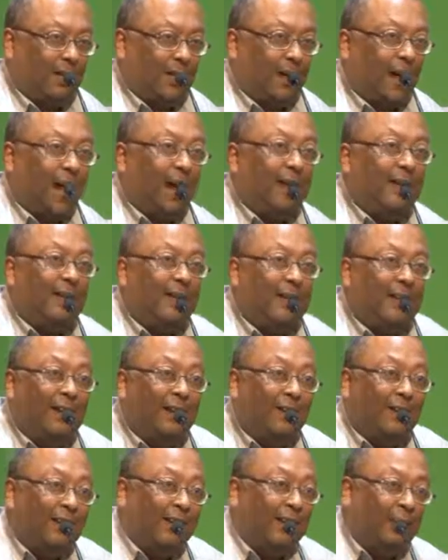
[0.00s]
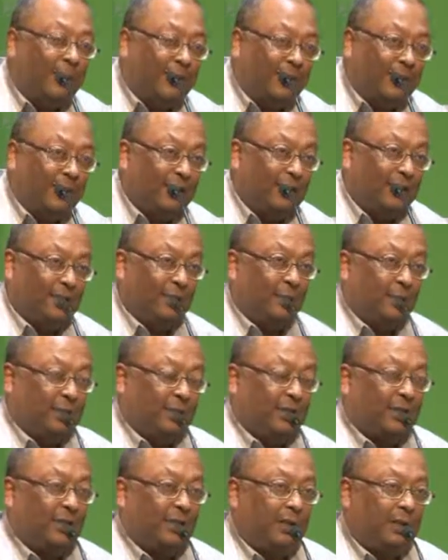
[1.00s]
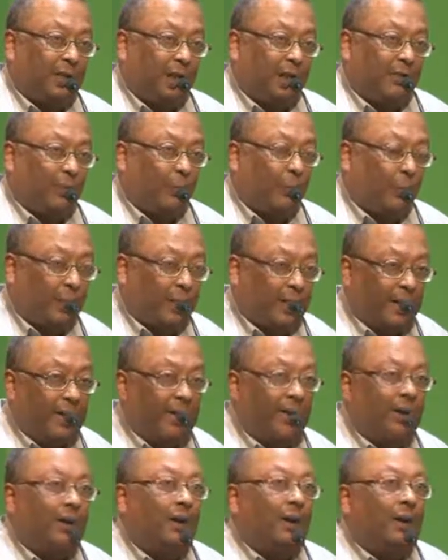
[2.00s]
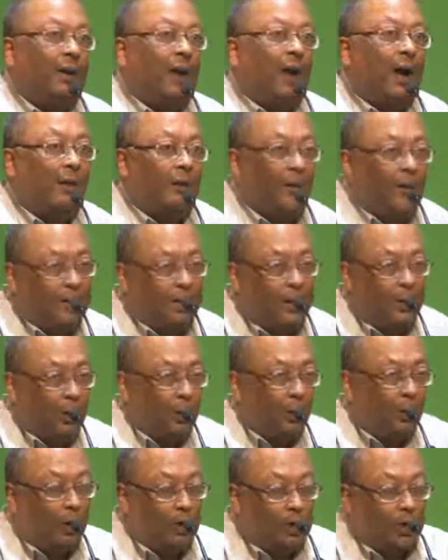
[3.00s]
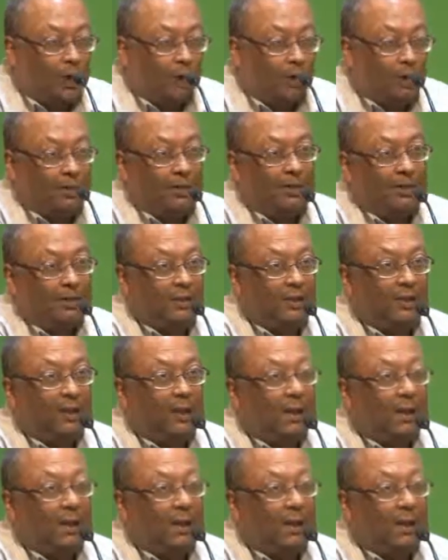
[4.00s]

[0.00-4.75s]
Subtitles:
high energy efficiency, means if you put in 100 kilowatt hours,